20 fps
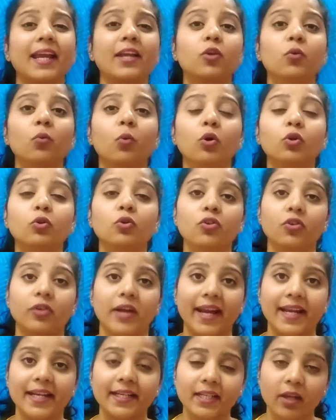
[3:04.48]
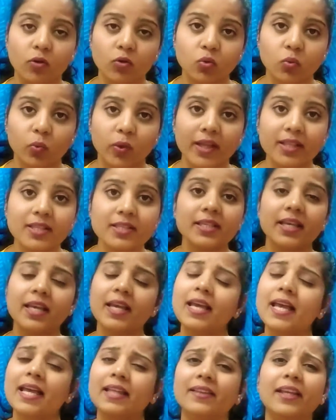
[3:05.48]
and you want to try it out once,
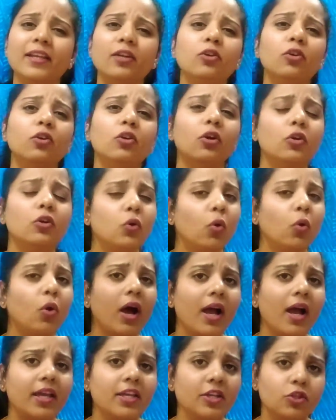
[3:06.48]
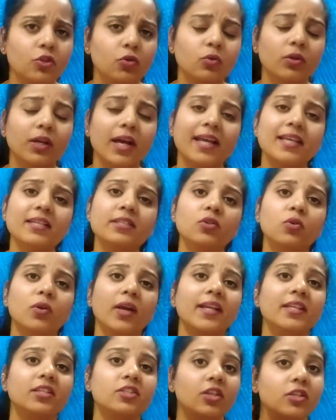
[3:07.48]
then no issue, guys. You
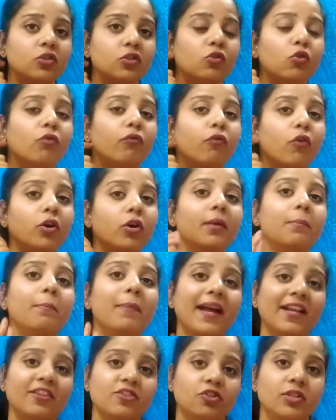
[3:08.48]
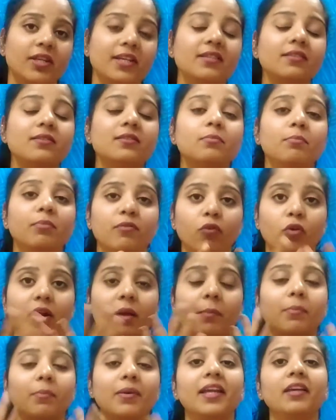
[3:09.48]
can just go for a patch test before
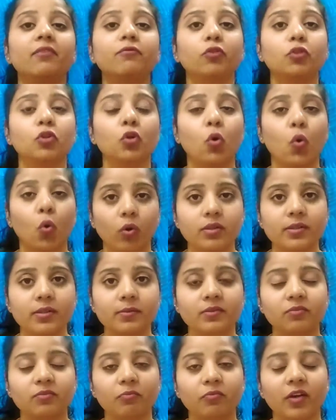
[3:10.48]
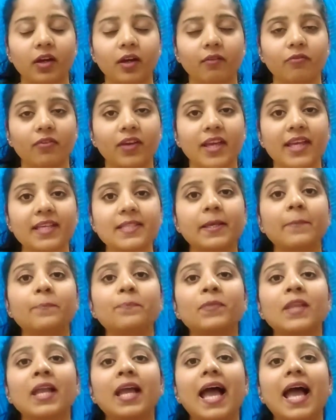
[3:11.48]
applying for the whole face.
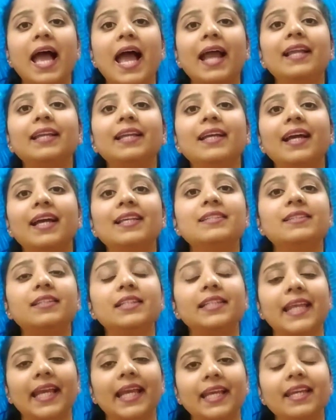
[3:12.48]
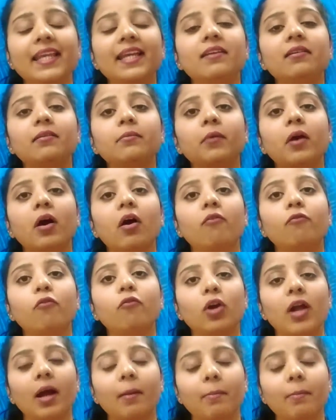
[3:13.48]
And guys, the technique for